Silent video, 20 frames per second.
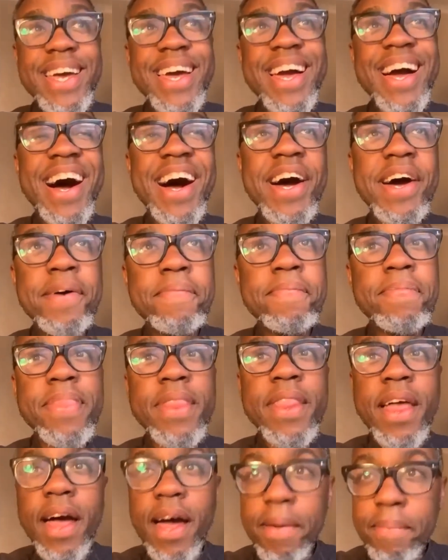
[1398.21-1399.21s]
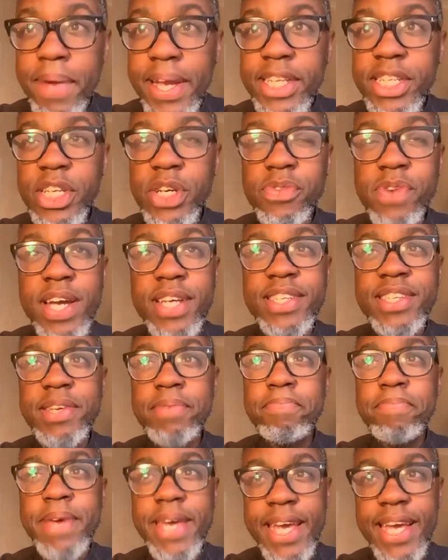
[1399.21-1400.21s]
May she rest
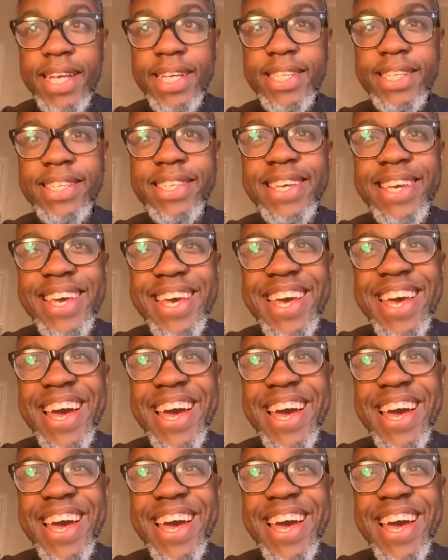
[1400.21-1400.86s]
in peace.